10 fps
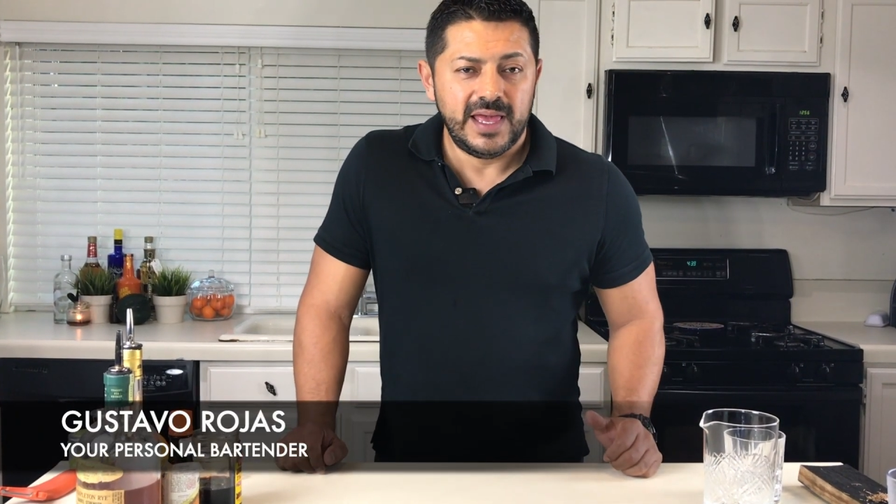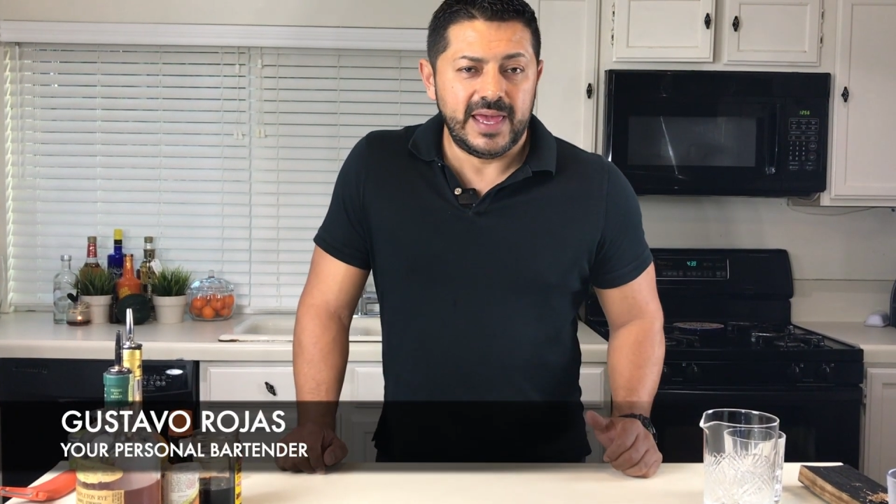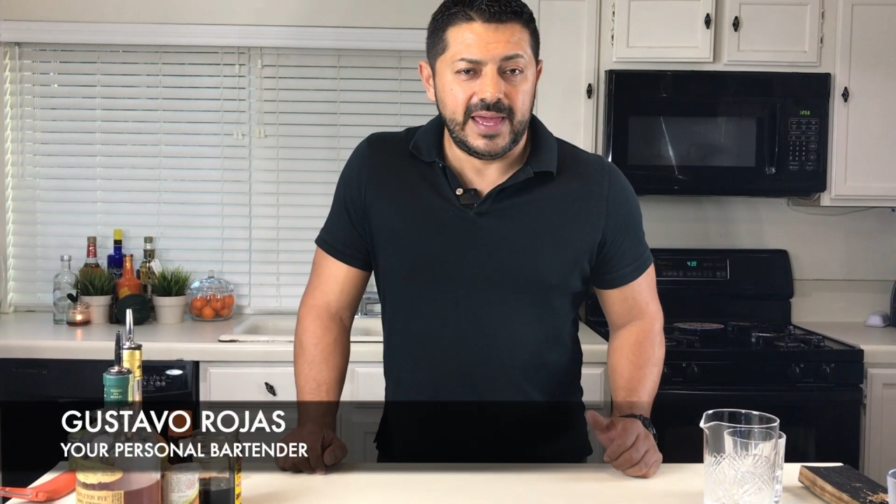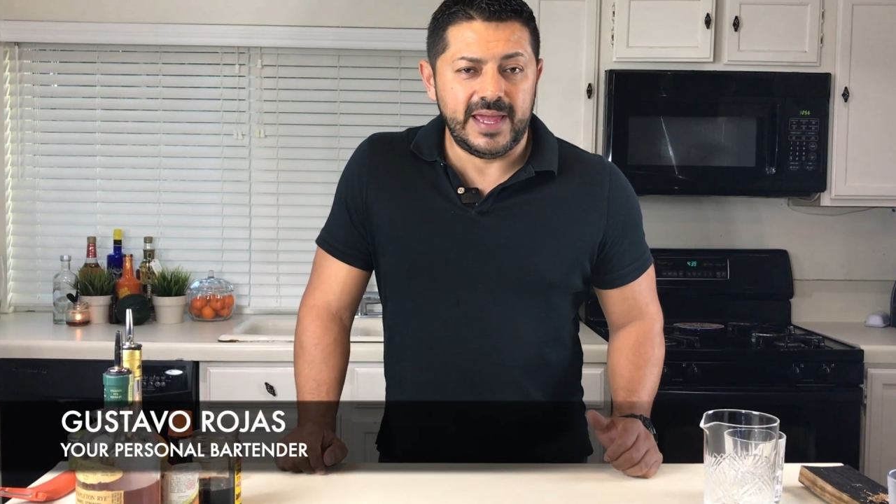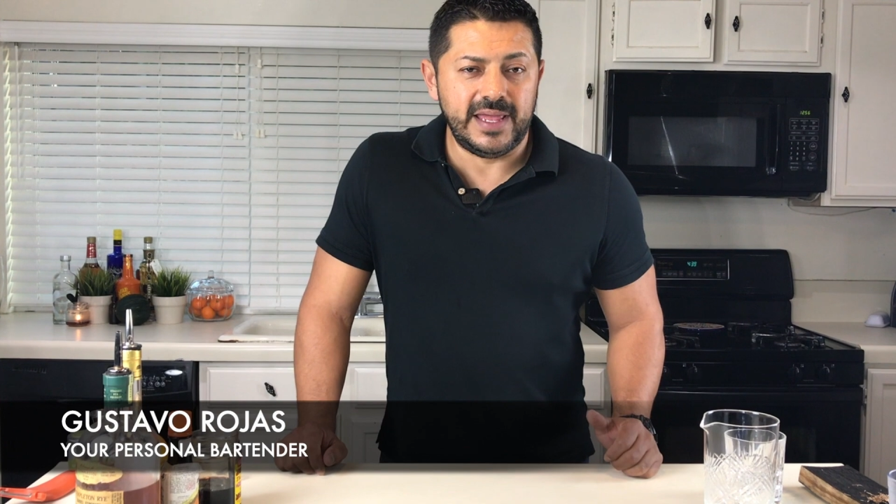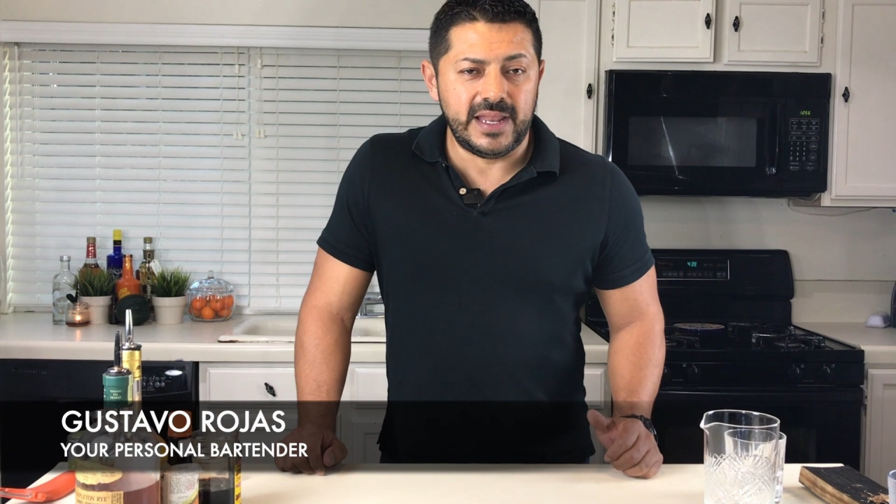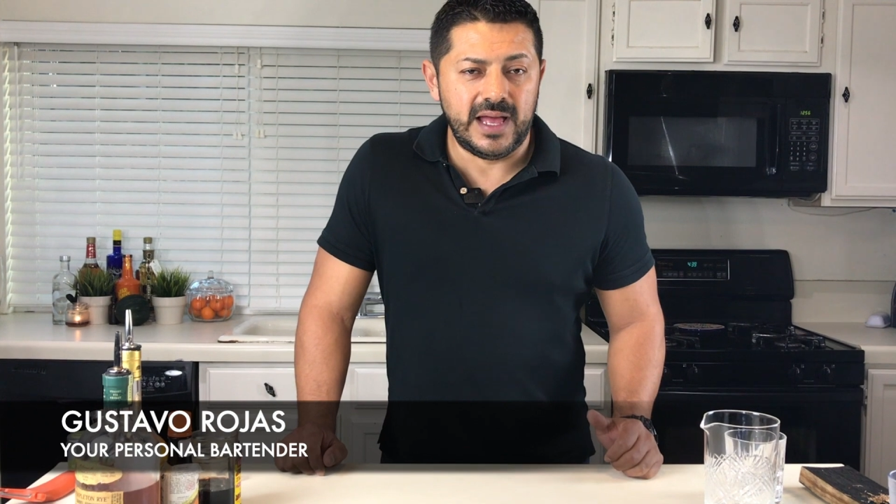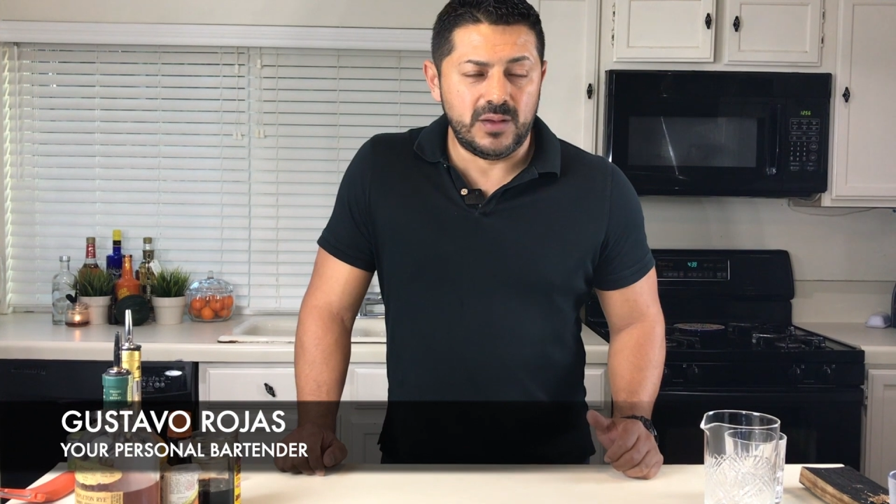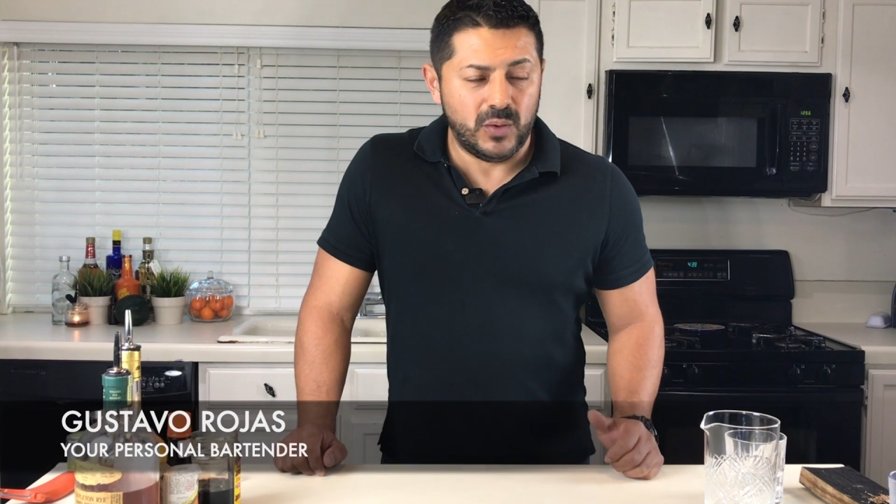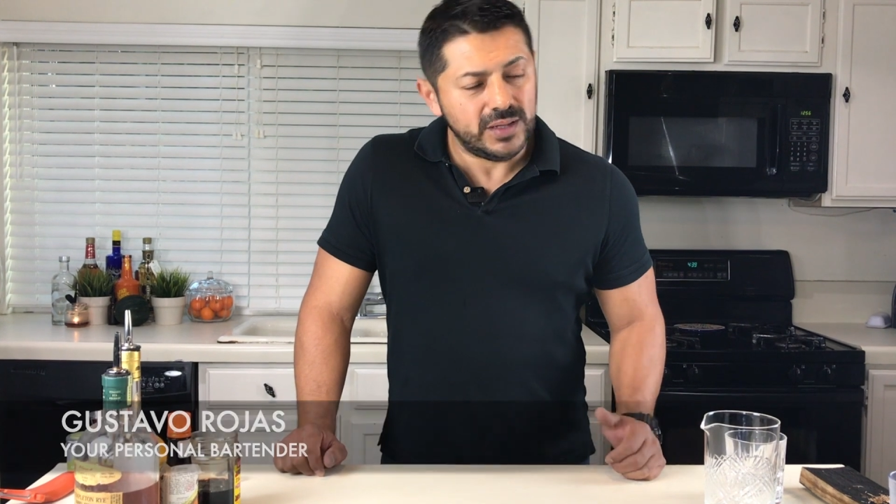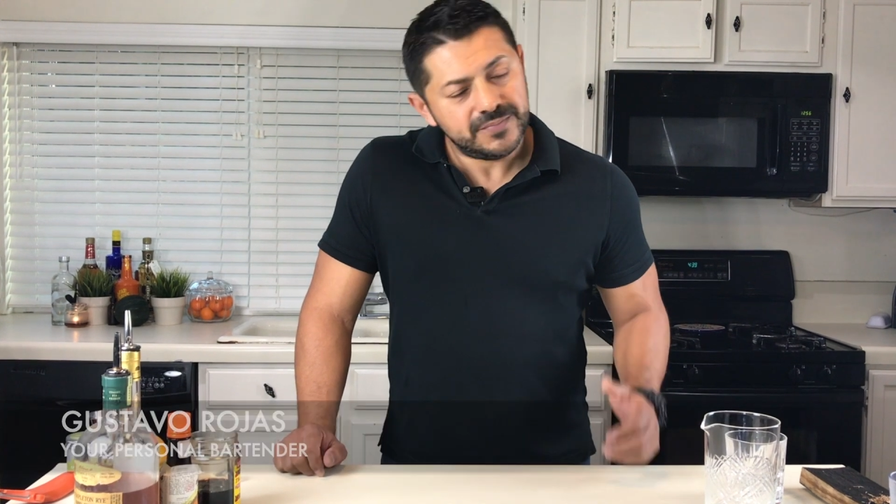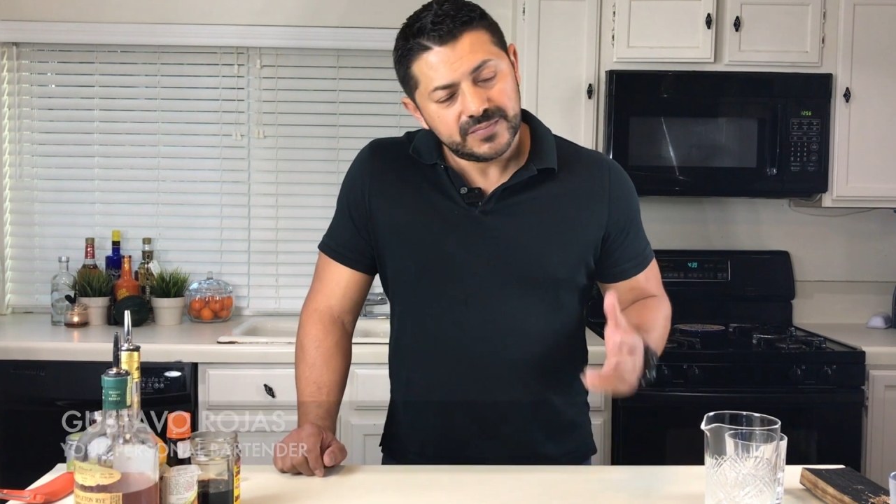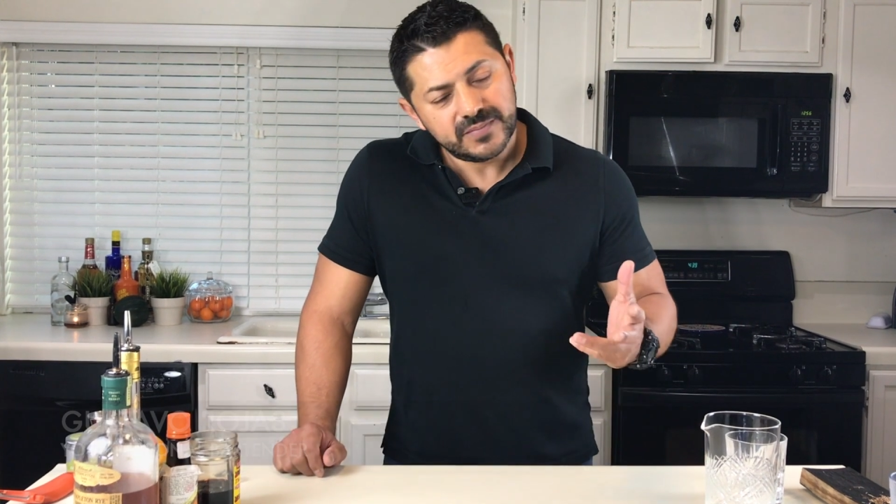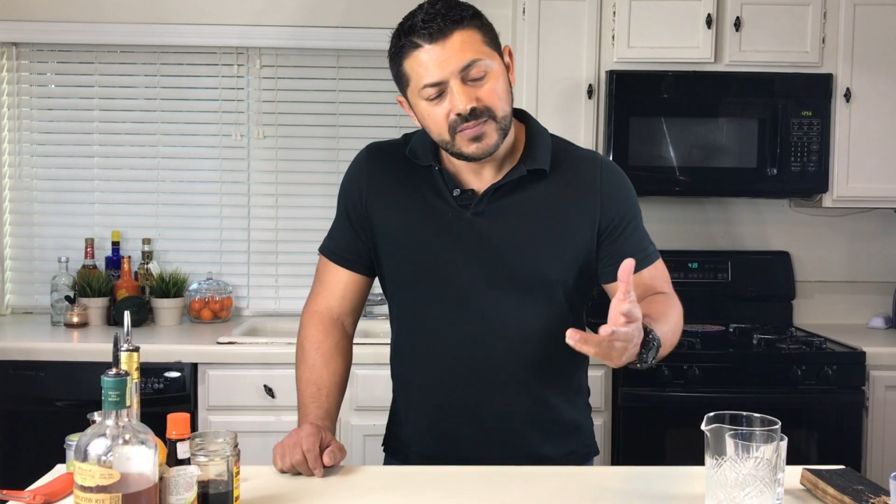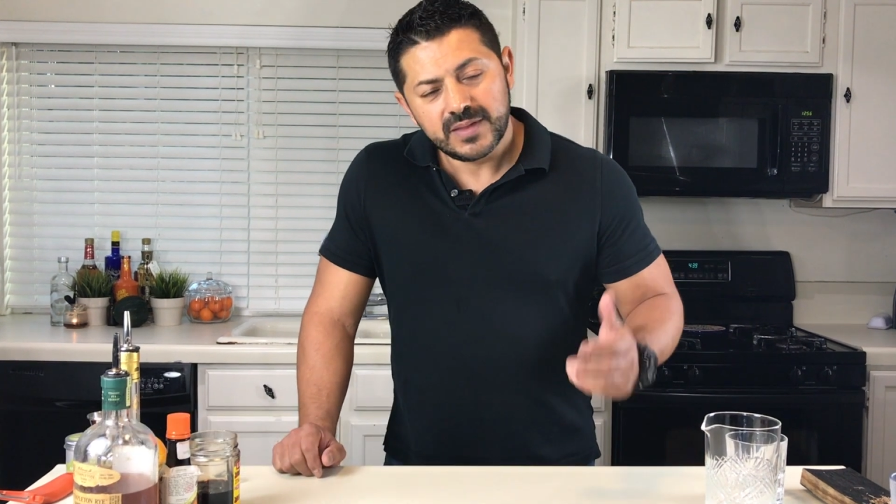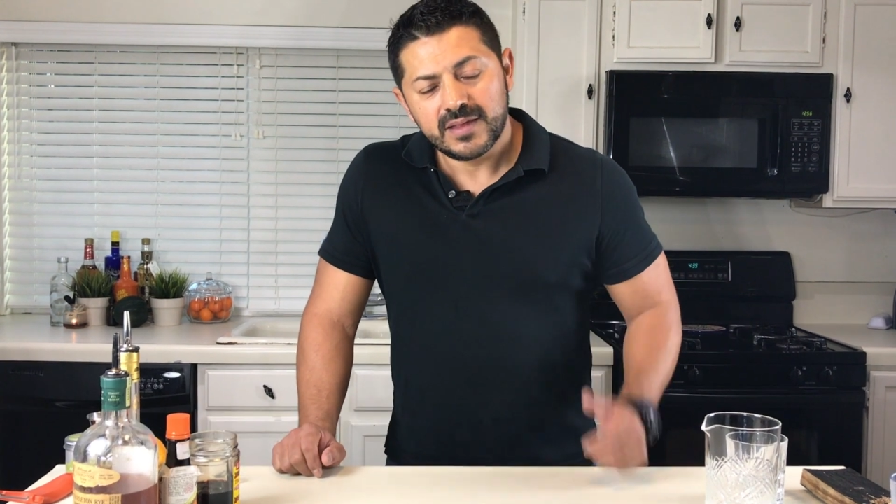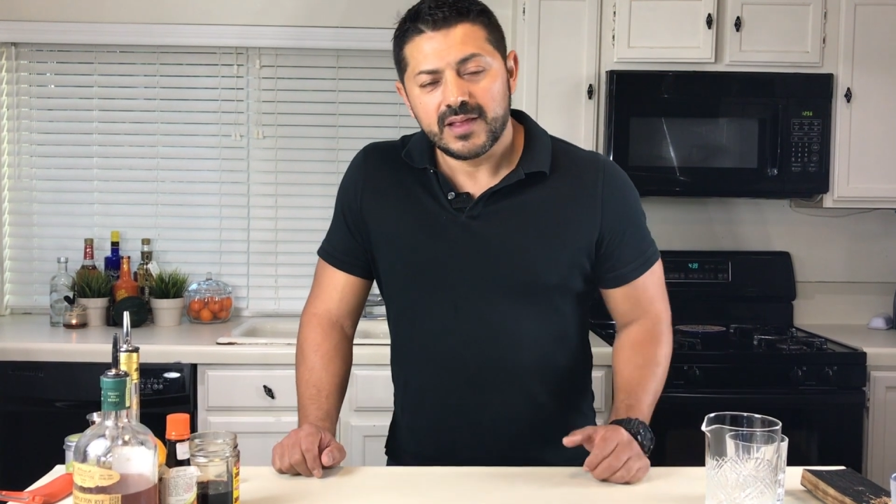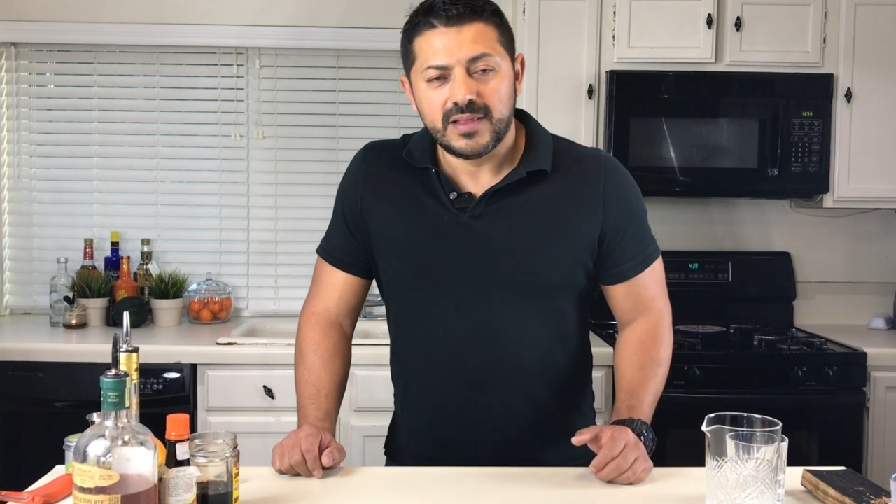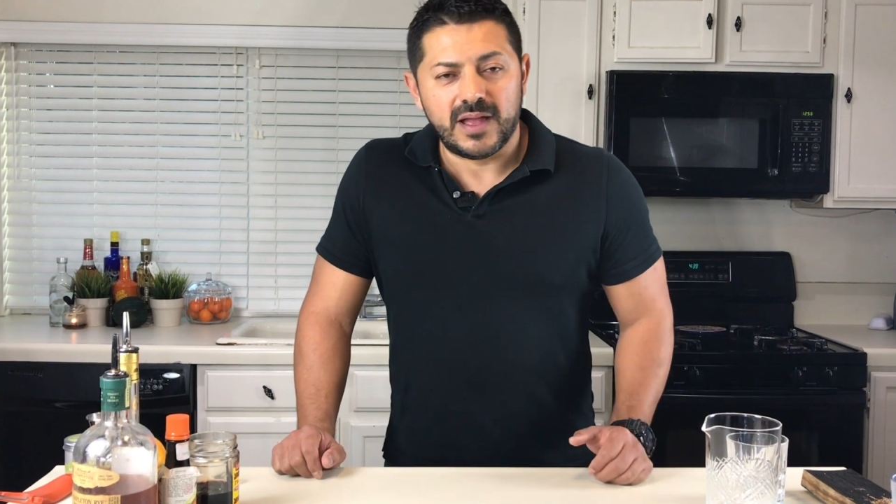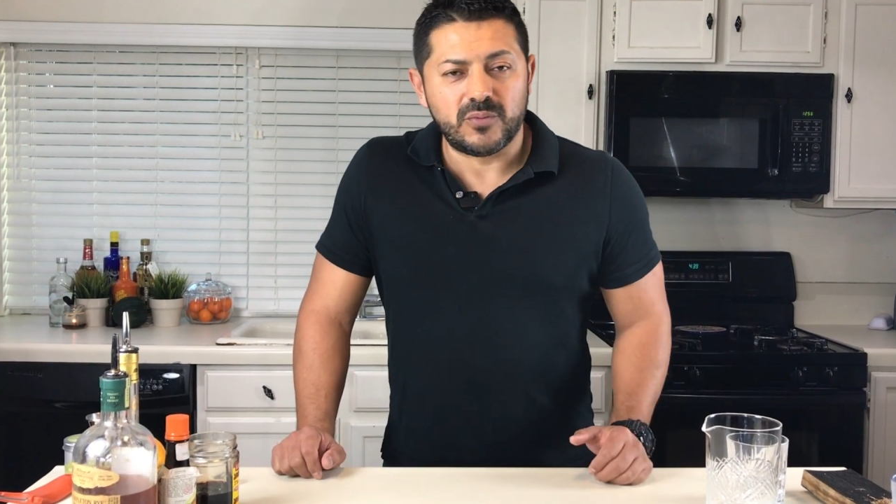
And, like